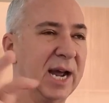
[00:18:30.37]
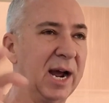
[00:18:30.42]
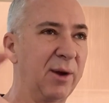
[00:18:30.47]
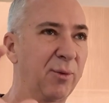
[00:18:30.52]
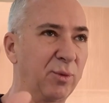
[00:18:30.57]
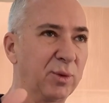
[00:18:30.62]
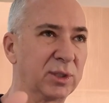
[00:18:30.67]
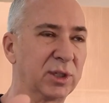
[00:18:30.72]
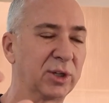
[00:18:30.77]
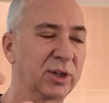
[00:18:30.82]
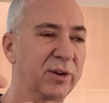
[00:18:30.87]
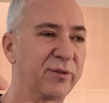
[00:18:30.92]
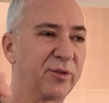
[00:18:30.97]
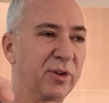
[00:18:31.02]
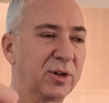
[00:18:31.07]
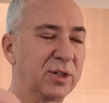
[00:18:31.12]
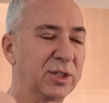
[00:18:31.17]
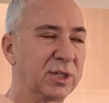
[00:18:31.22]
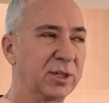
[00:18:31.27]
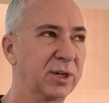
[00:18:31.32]
I was looking
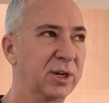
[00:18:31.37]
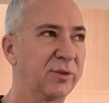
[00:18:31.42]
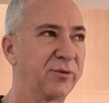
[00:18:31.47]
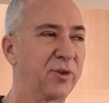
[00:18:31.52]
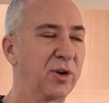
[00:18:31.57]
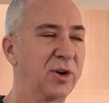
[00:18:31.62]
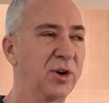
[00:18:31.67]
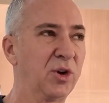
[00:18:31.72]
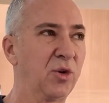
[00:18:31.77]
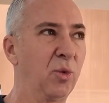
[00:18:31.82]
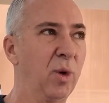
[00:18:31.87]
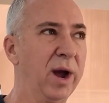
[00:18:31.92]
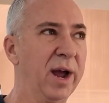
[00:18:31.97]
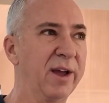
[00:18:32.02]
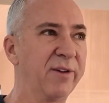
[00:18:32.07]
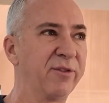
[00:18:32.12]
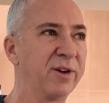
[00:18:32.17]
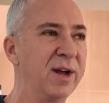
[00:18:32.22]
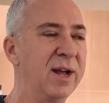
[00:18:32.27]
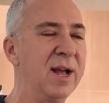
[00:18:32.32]
for a new
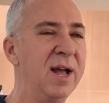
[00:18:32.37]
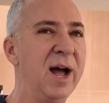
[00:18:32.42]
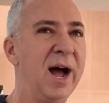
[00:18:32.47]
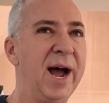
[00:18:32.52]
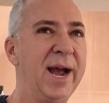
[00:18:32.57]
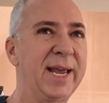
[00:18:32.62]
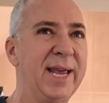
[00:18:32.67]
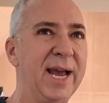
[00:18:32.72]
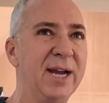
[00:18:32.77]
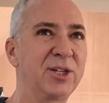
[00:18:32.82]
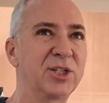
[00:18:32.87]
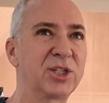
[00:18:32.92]
wife. I can't